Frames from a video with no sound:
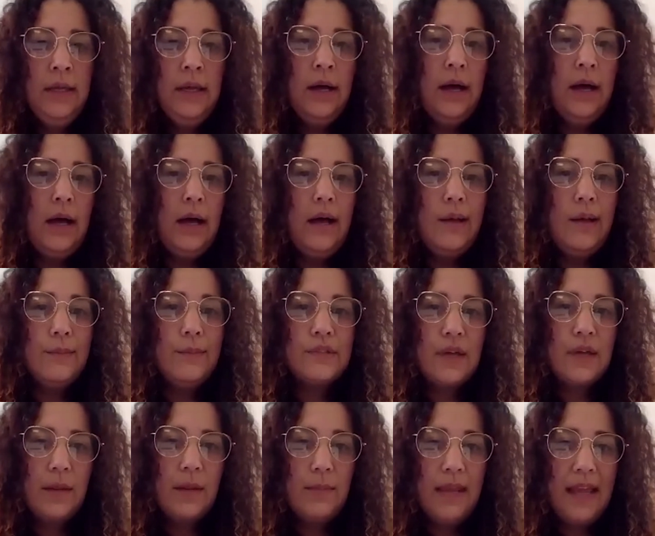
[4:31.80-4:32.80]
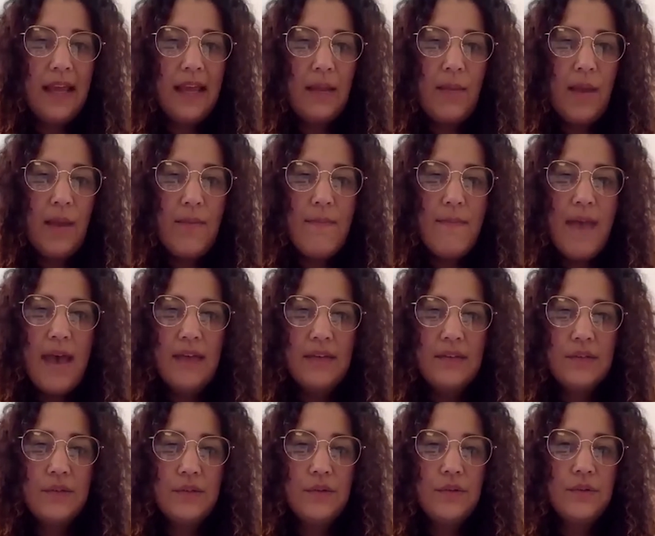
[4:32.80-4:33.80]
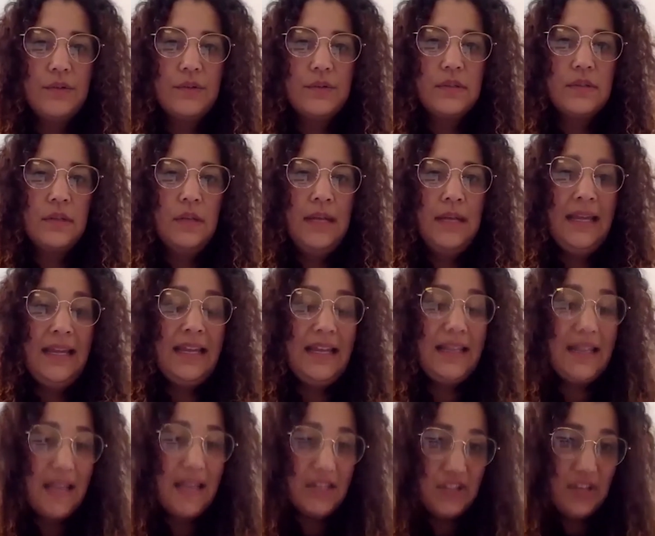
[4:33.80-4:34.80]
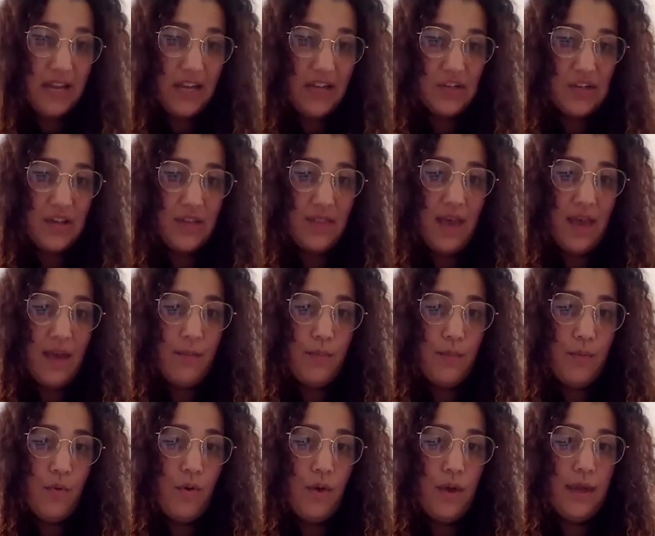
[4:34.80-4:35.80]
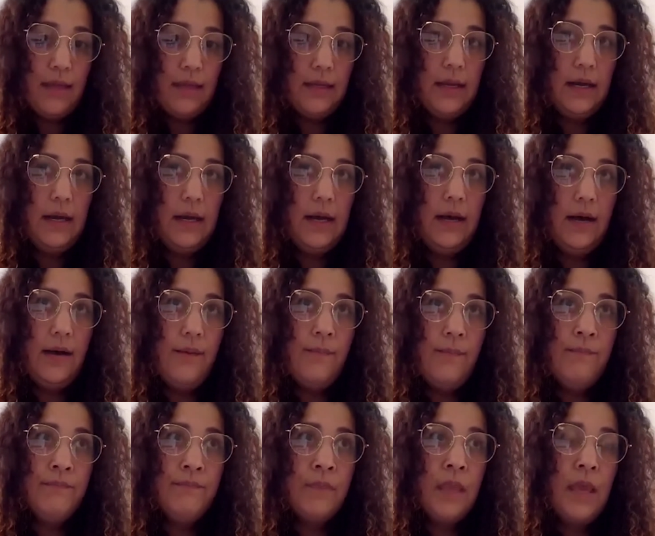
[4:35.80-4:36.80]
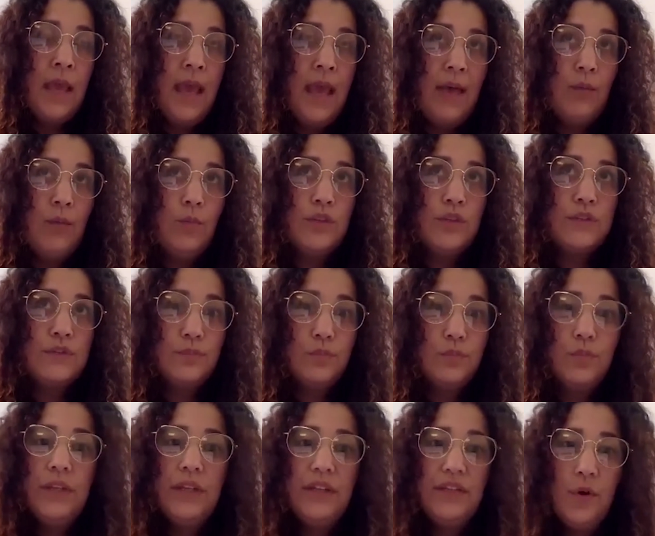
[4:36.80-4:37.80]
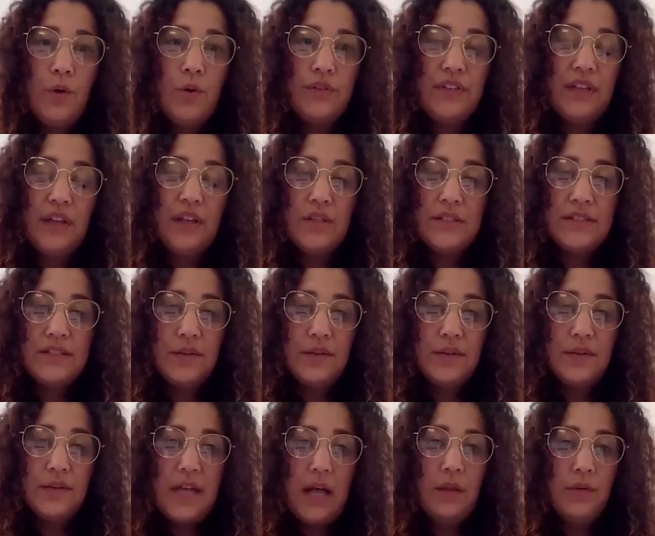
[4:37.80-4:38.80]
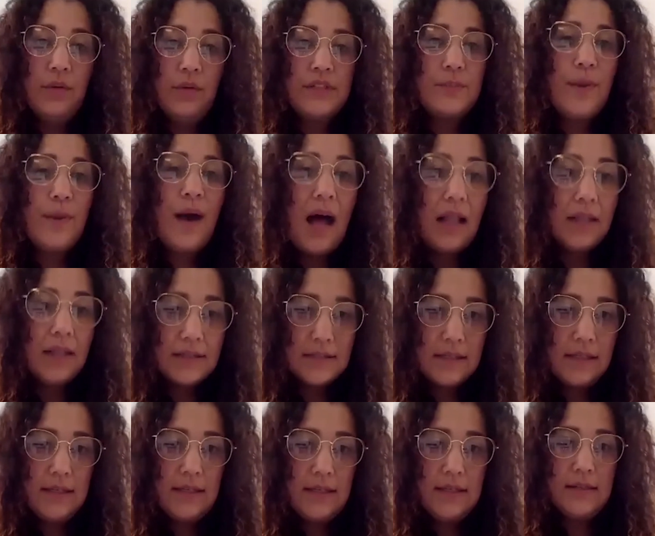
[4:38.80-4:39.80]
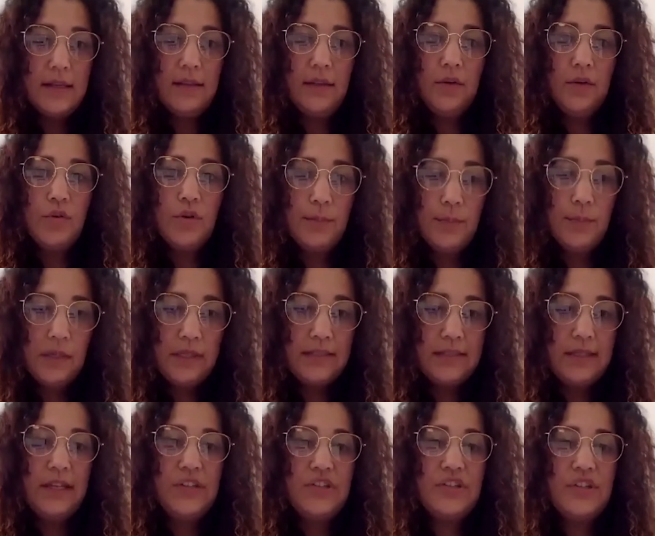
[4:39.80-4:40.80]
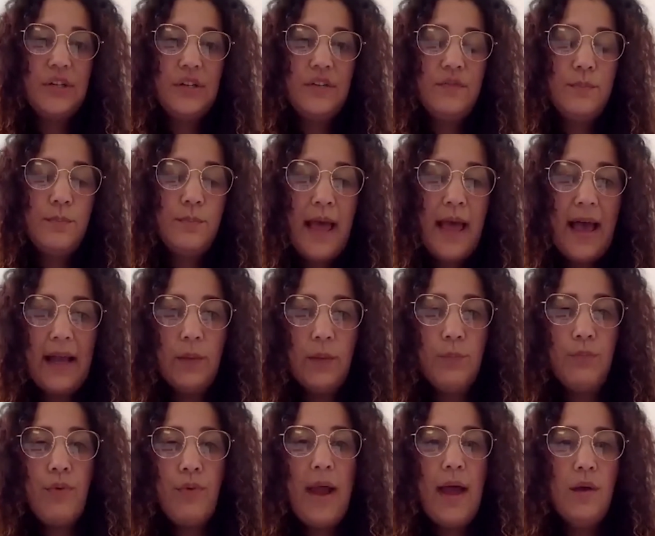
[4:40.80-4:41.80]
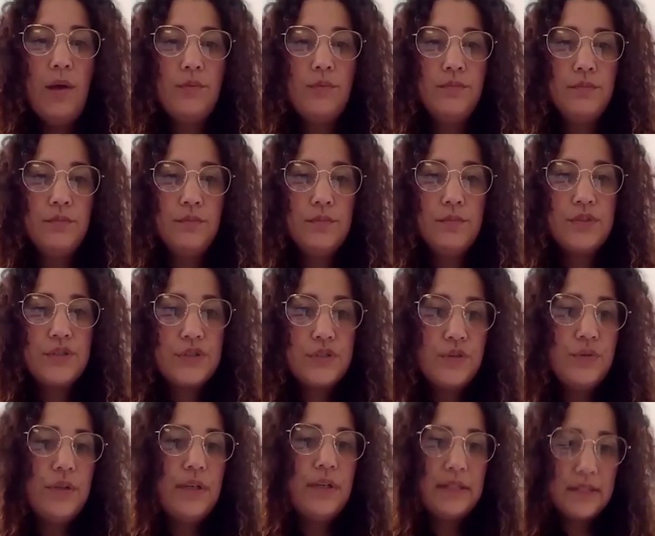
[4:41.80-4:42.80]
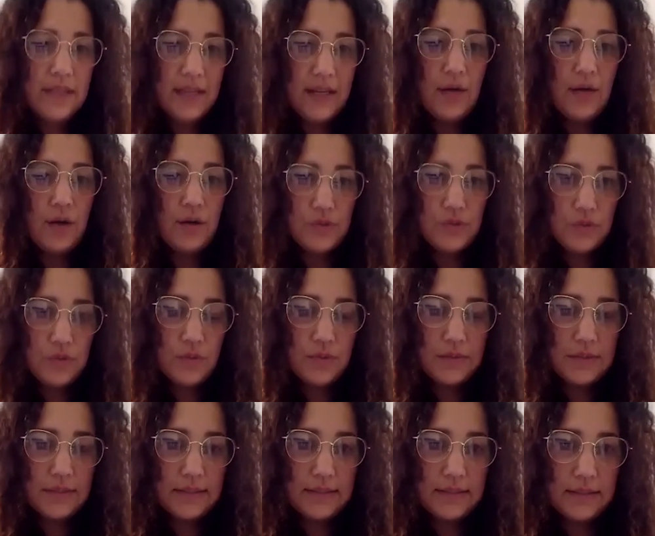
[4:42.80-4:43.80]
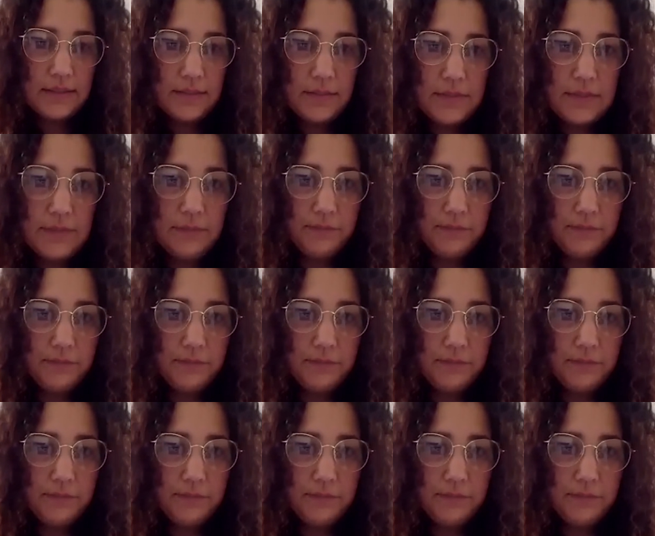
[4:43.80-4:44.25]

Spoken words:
So I had been getting my master's in education at that point, and was really focusing on zero tolerance policies and the criminalization of Black and Brown students in our school systems.